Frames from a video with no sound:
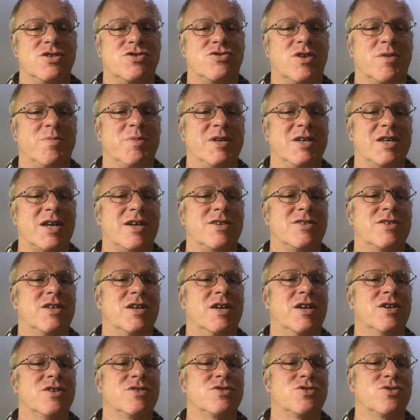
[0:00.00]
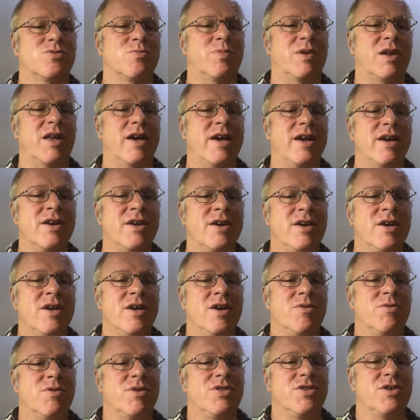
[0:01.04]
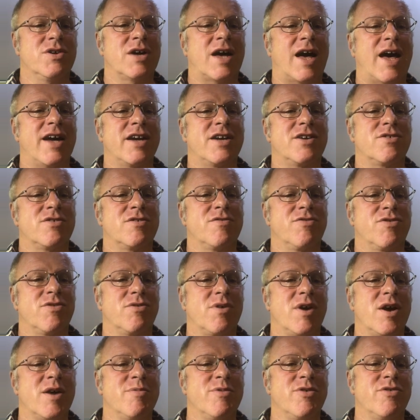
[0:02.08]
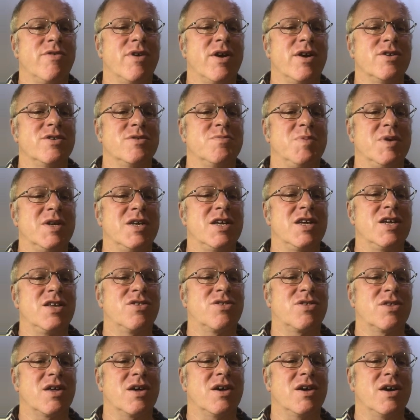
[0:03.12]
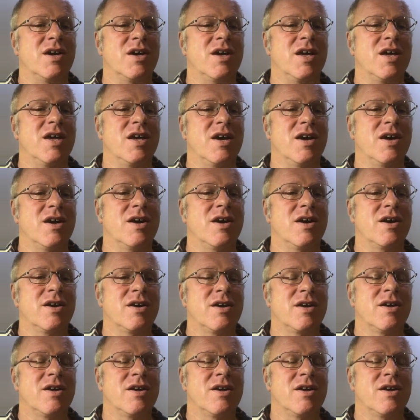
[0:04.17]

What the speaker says: dropping down to the coastal plain, with the agger of the Roman road beneath a